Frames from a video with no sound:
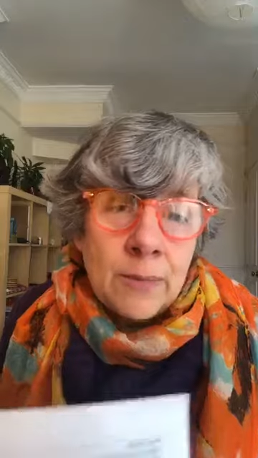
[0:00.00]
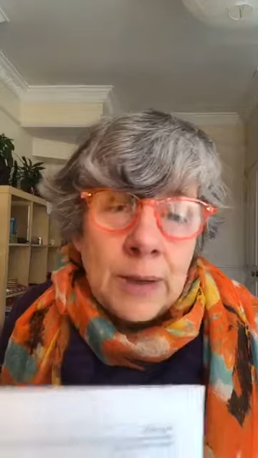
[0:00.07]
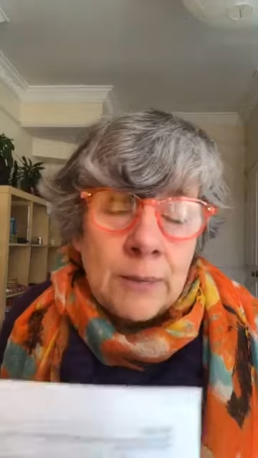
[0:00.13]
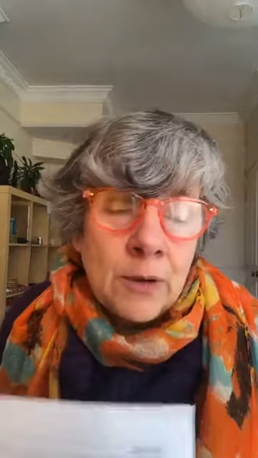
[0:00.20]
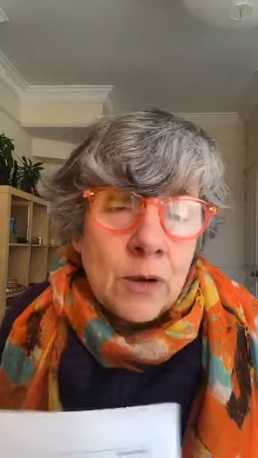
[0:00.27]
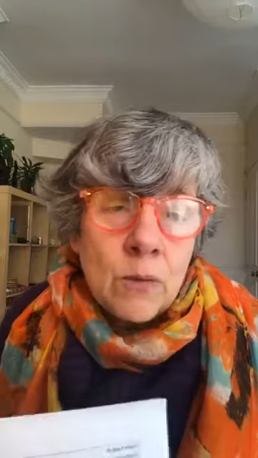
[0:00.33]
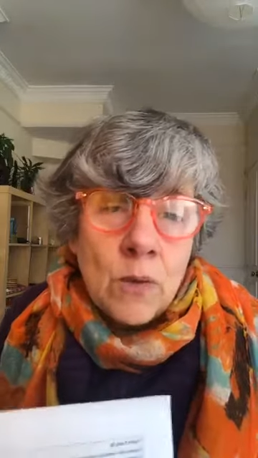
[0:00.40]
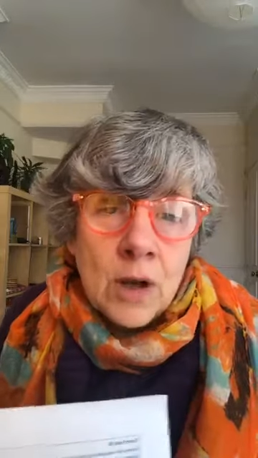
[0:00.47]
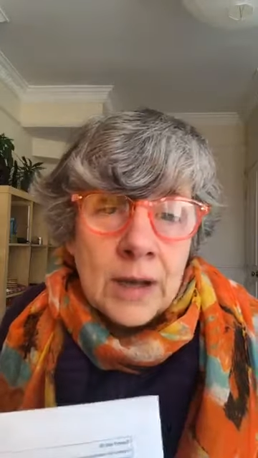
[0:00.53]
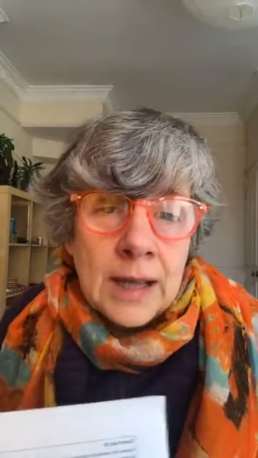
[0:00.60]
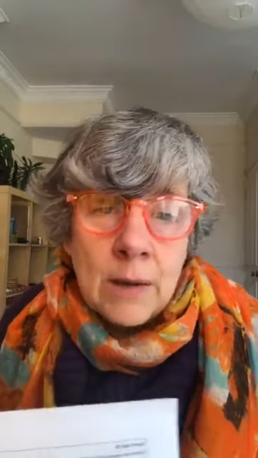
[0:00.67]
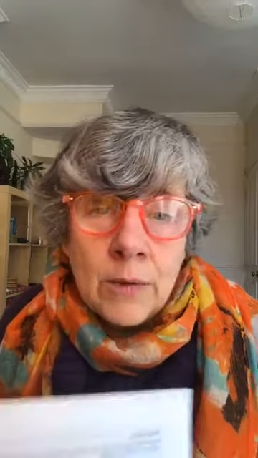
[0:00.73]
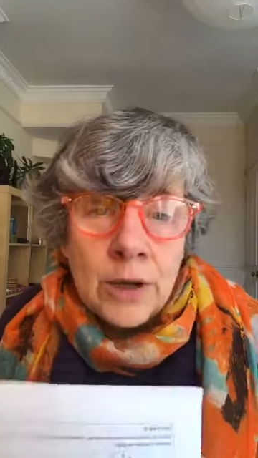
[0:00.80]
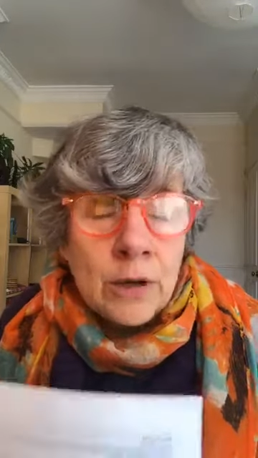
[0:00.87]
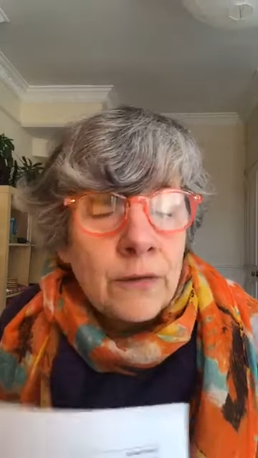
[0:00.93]
other people can
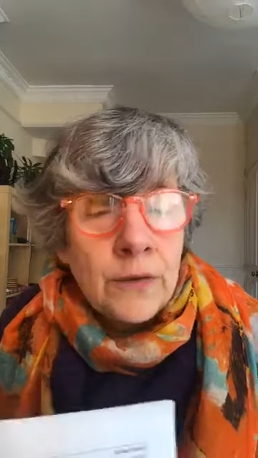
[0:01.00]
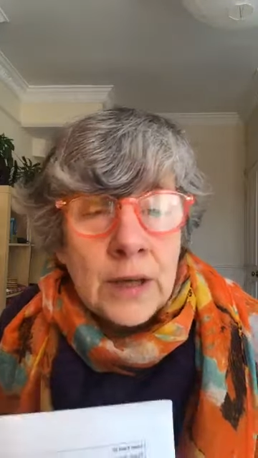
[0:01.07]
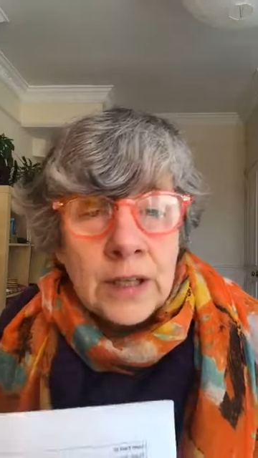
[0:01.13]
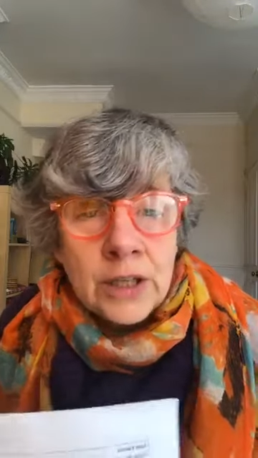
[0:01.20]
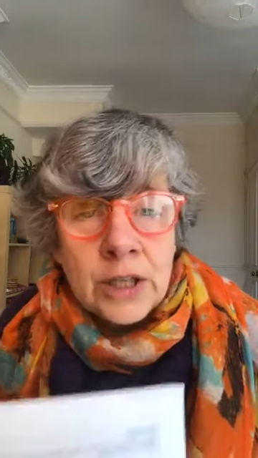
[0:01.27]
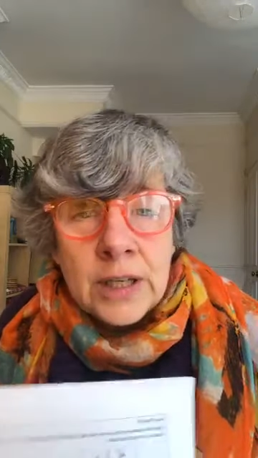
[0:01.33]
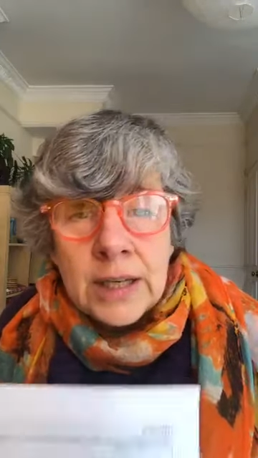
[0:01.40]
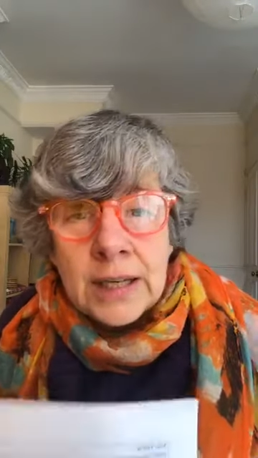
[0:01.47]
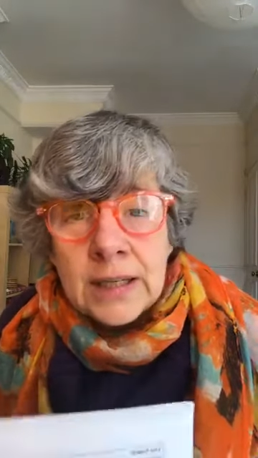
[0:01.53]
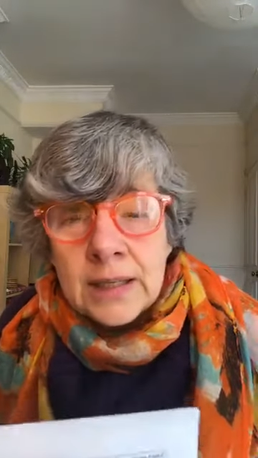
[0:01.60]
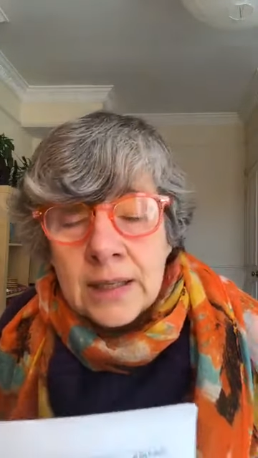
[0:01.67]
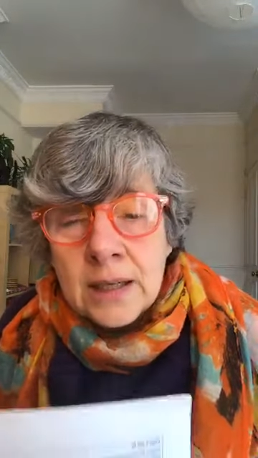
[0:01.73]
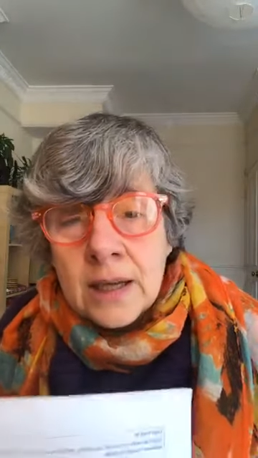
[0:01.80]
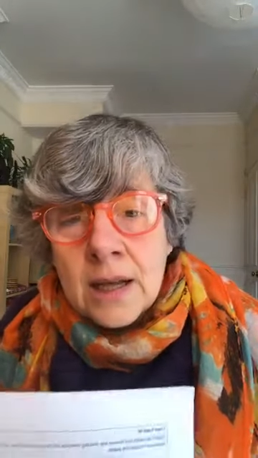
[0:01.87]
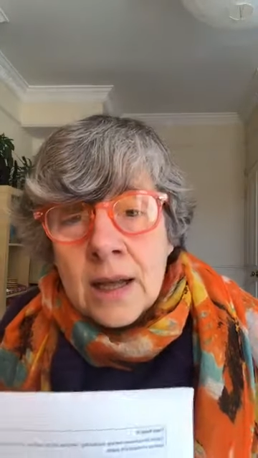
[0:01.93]
work out what your function
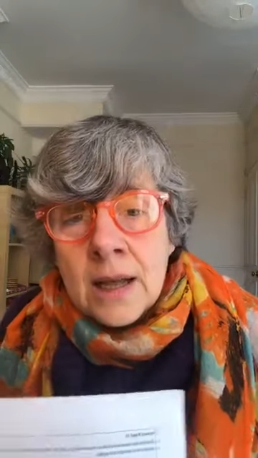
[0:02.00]
is.